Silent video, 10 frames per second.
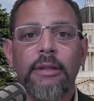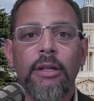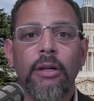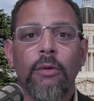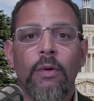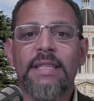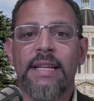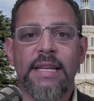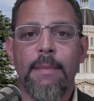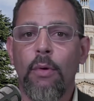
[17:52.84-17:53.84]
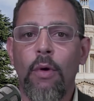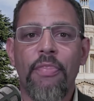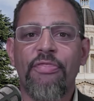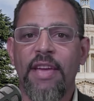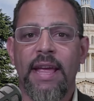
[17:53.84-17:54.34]
what's the number one
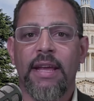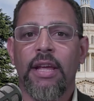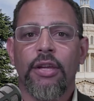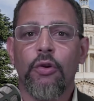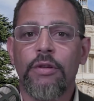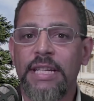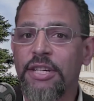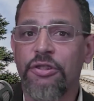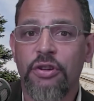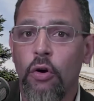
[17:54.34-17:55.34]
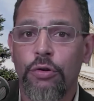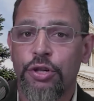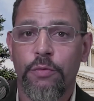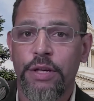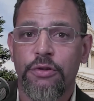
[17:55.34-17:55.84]
thing your teacher told
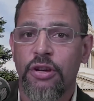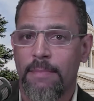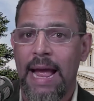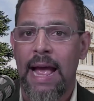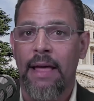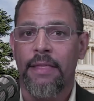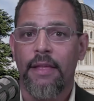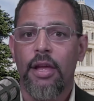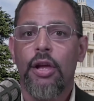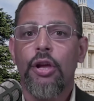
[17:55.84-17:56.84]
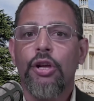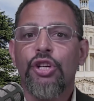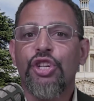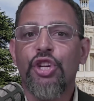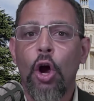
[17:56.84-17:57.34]
you when you took math?
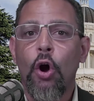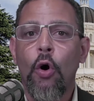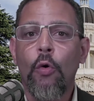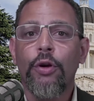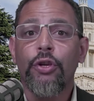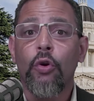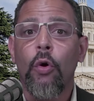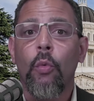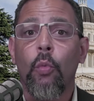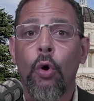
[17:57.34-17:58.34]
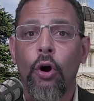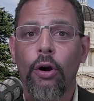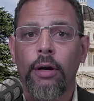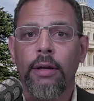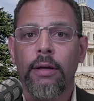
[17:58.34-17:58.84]
Show your
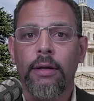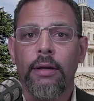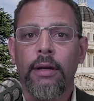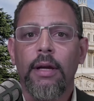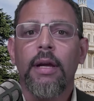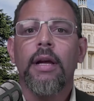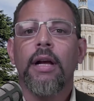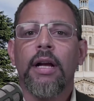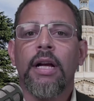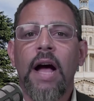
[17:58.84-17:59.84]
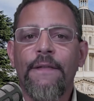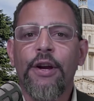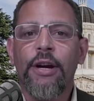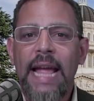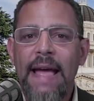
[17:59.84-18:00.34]
work.
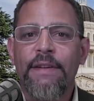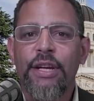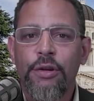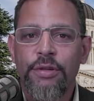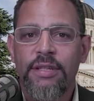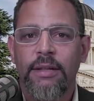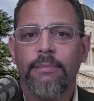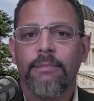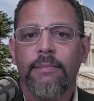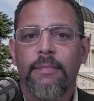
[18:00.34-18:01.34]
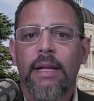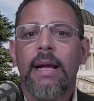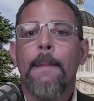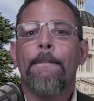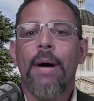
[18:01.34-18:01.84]
Governor Gavin Newsom,
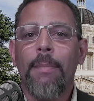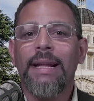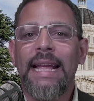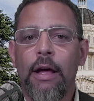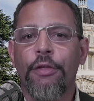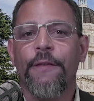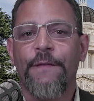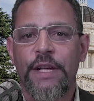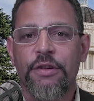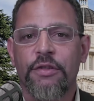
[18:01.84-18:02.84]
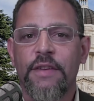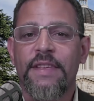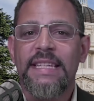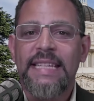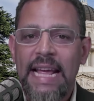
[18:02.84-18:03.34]
public health officials of the
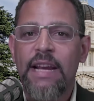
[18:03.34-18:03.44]
state of